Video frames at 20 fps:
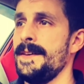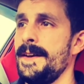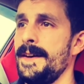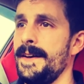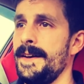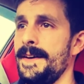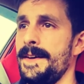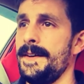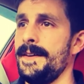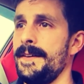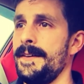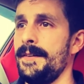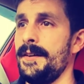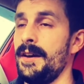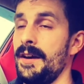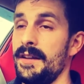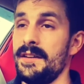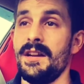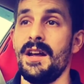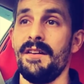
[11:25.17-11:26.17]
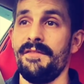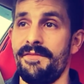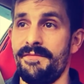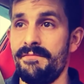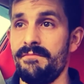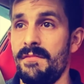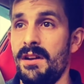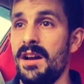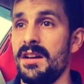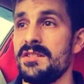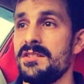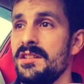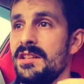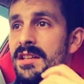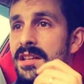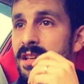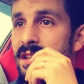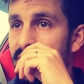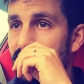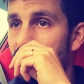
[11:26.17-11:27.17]
and I've
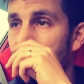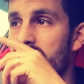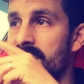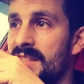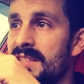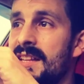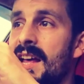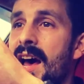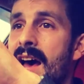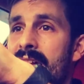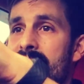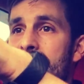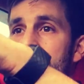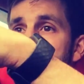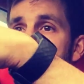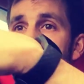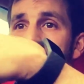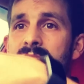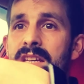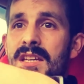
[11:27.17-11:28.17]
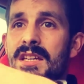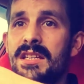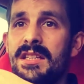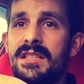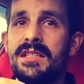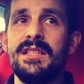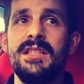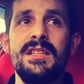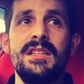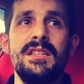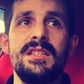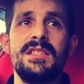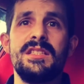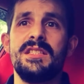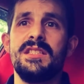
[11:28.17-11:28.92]
actually noticed that, is the